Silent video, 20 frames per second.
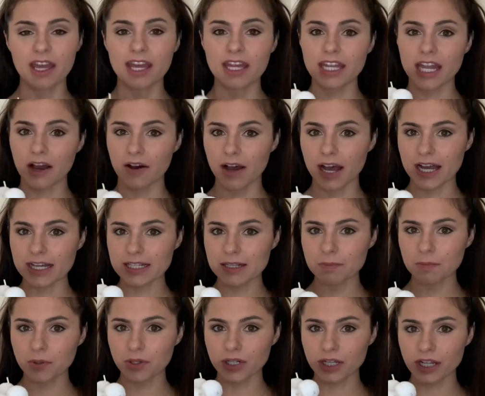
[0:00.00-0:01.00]
Now it has a
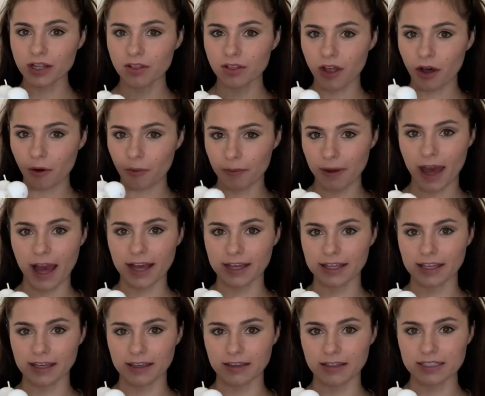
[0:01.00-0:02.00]
pretty low
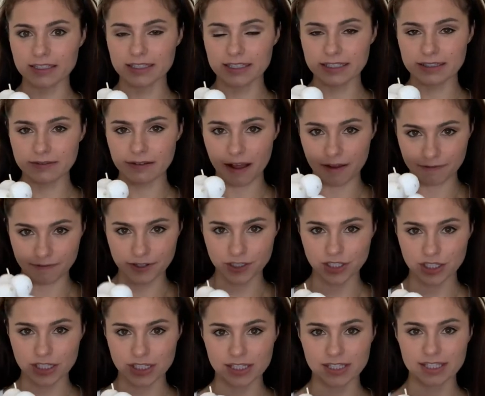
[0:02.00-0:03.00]
packing
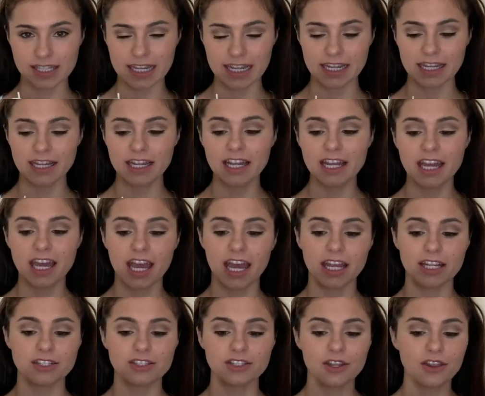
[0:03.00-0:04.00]
efficiency.
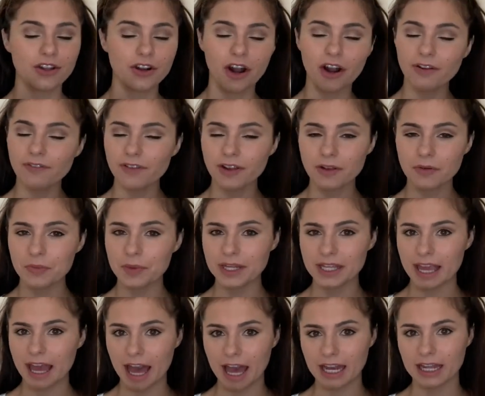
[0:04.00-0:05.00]
And so there aren't very
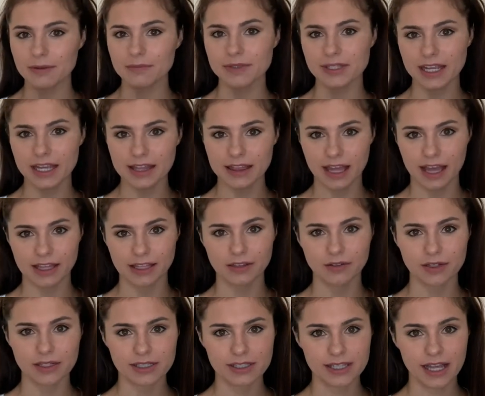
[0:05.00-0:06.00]
many atoms in that
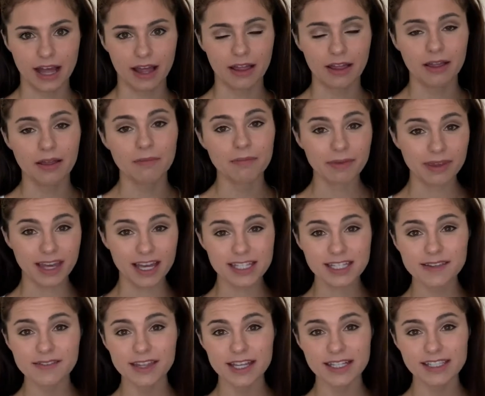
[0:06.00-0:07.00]
unit cell. Because
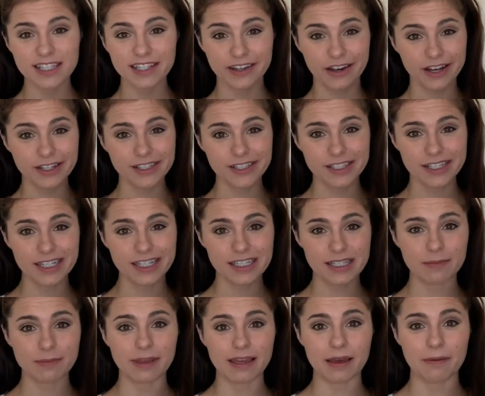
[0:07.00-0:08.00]
of this, it causes it to
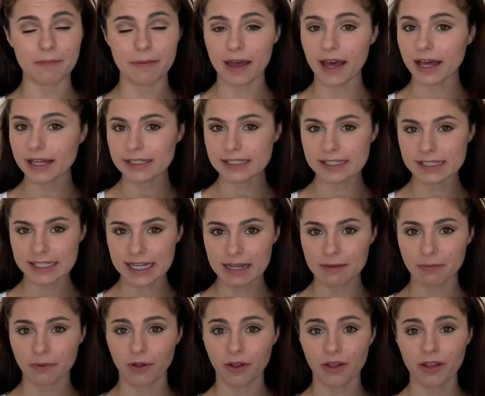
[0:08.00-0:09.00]
be a bit
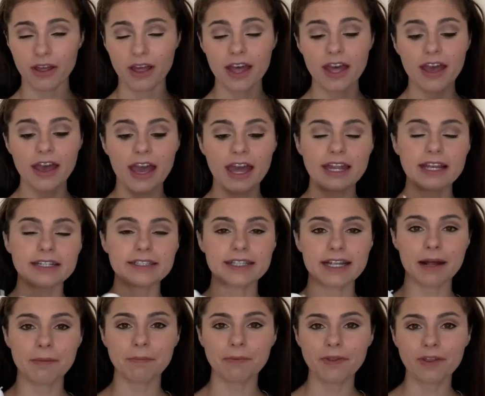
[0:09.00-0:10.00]
unstable. An
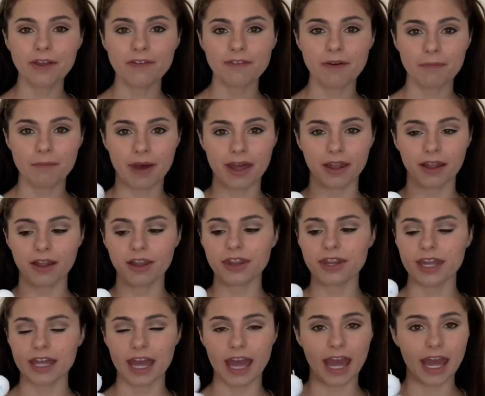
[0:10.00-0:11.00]
example of a metal
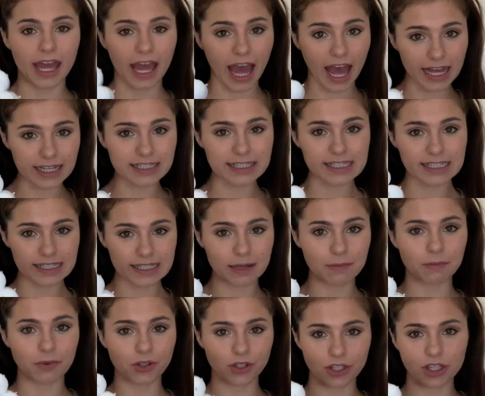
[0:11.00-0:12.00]
that has this
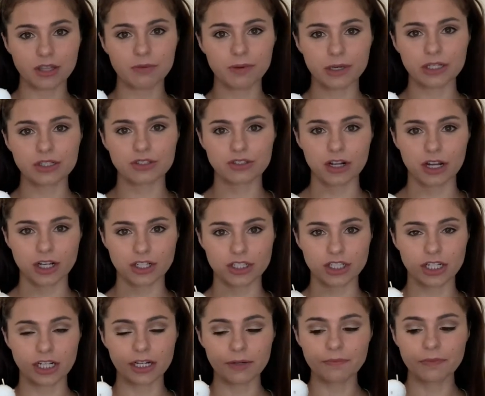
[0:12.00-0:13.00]
simple cubic
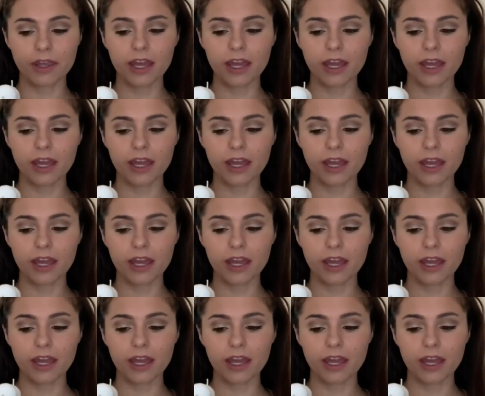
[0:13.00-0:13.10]
structure